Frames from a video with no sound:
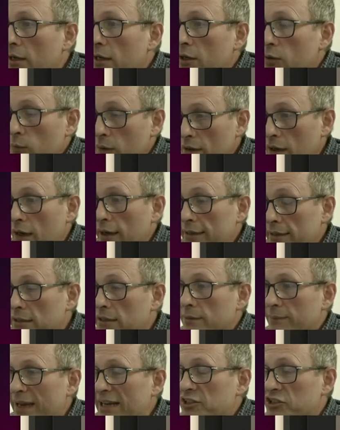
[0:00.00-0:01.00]
Well, I can
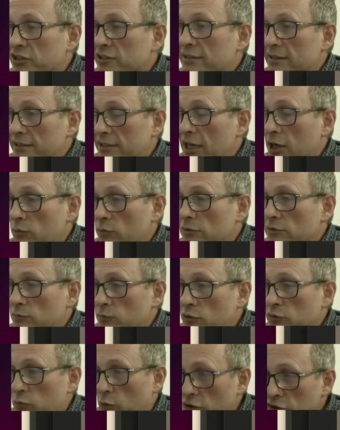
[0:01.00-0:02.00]
imagine that no one
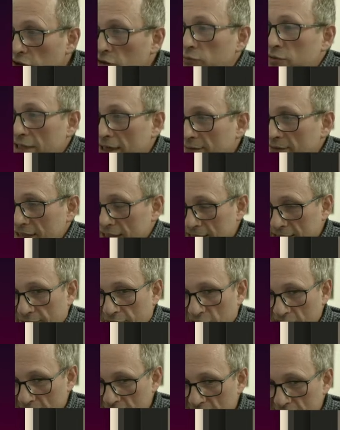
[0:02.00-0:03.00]
would want you to have these
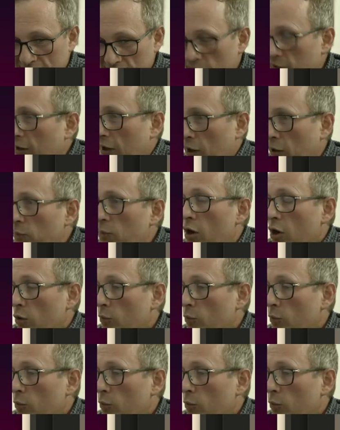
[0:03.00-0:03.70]
devices in your home